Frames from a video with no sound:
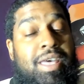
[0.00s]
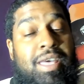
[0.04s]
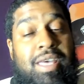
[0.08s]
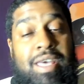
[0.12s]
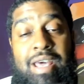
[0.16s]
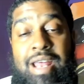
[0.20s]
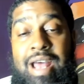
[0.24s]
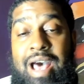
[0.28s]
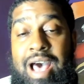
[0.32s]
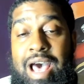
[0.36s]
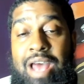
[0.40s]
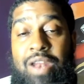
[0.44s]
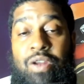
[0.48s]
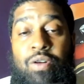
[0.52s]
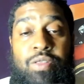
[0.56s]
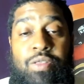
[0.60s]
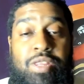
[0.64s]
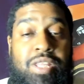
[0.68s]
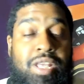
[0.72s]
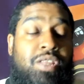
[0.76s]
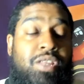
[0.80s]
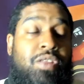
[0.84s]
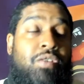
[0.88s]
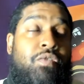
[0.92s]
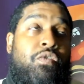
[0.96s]
And I don't
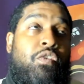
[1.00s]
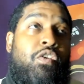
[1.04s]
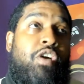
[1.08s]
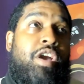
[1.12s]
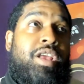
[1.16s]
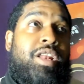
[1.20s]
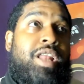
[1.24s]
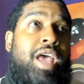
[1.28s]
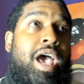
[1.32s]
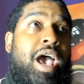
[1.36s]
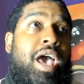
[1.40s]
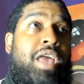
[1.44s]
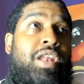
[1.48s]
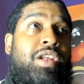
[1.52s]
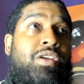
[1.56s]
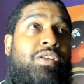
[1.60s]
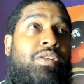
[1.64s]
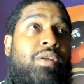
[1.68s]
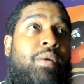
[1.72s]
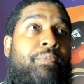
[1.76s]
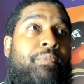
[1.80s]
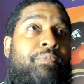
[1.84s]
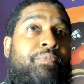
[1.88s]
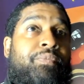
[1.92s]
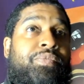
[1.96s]
think the 49ers